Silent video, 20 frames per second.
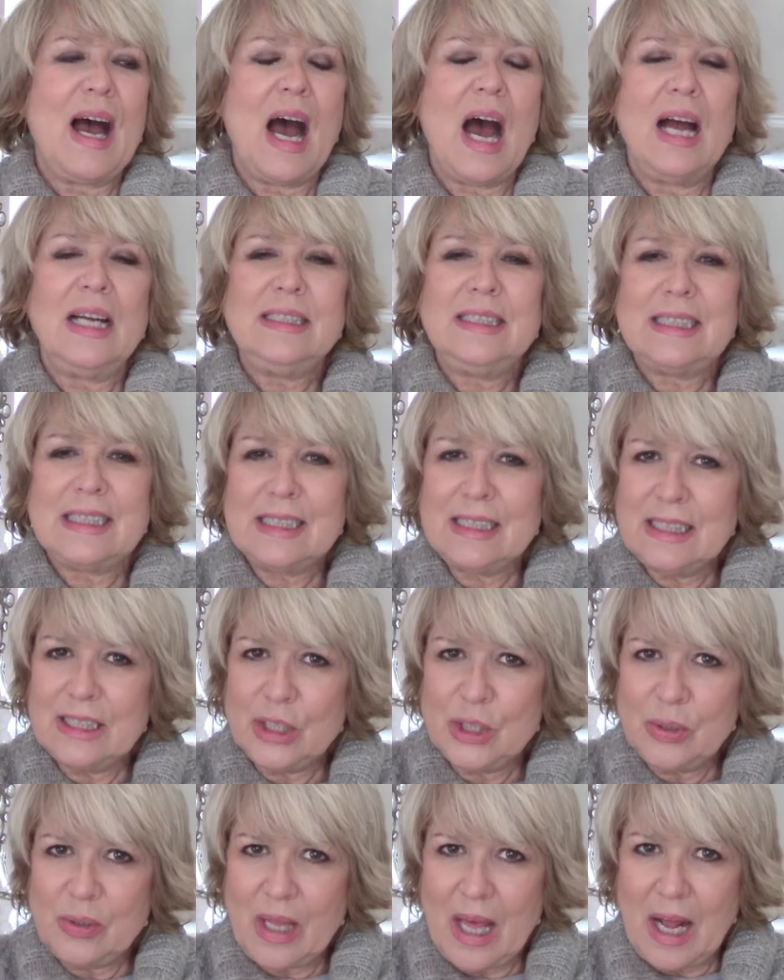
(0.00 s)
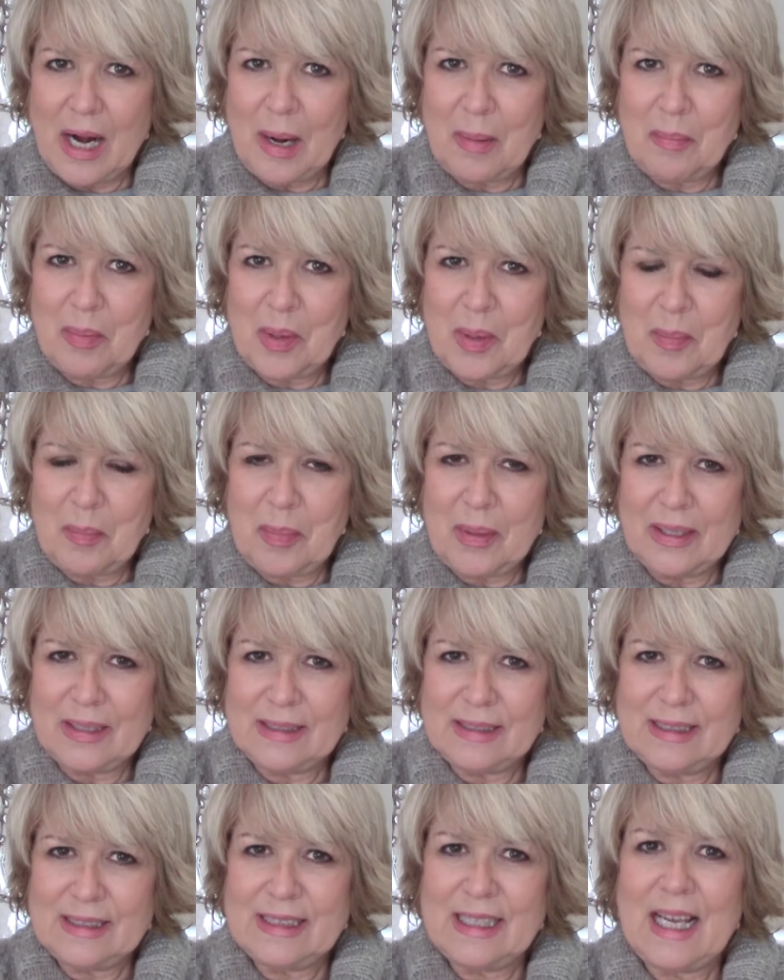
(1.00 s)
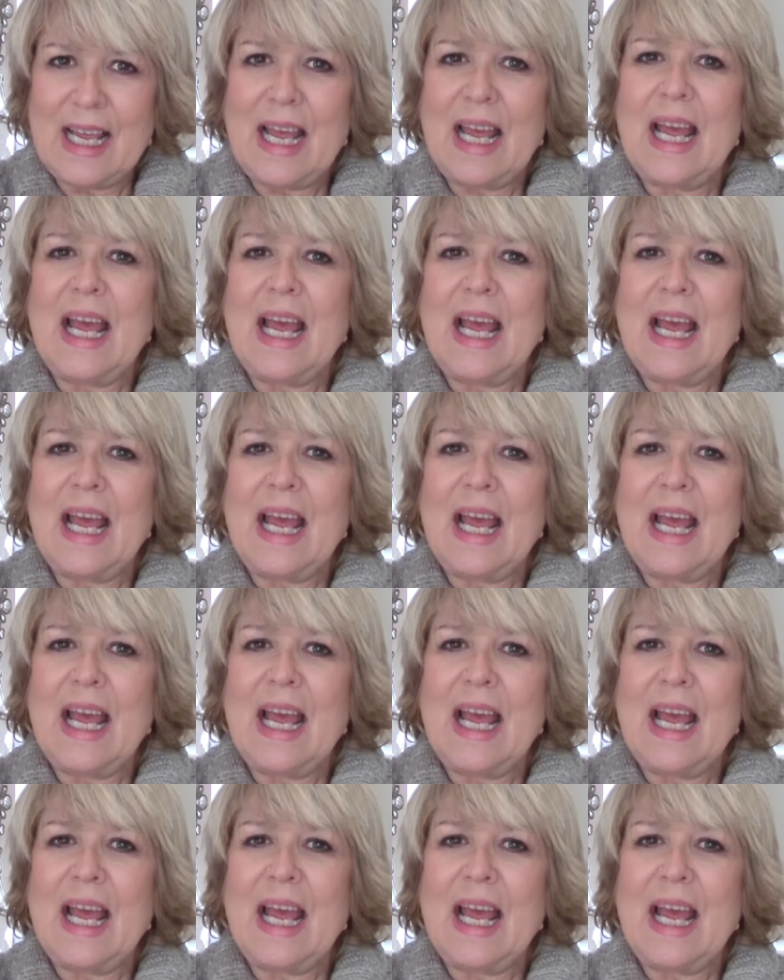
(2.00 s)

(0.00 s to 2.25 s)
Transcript: I didn't do that on purpose.